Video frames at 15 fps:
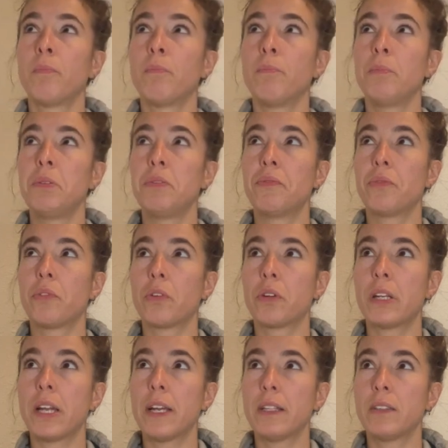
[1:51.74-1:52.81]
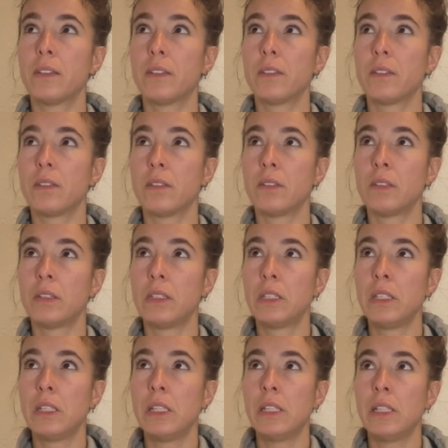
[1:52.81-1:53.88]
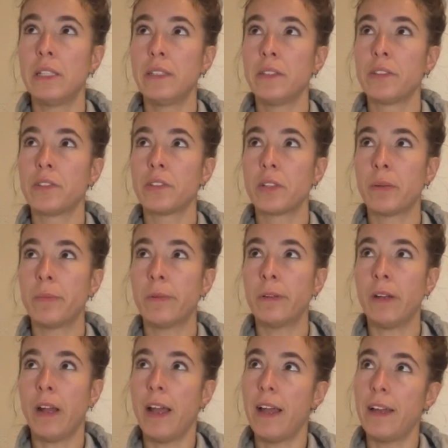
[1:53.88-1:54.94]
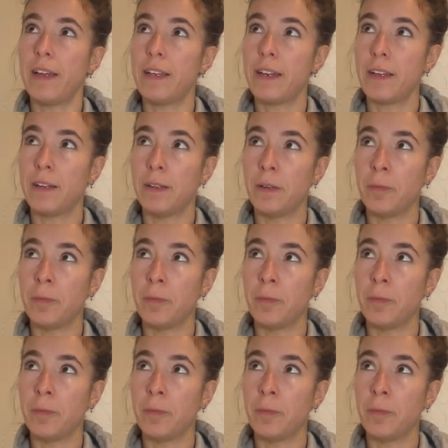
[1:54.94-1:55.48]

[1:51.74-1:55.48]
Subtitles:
before that, in the summer, I had a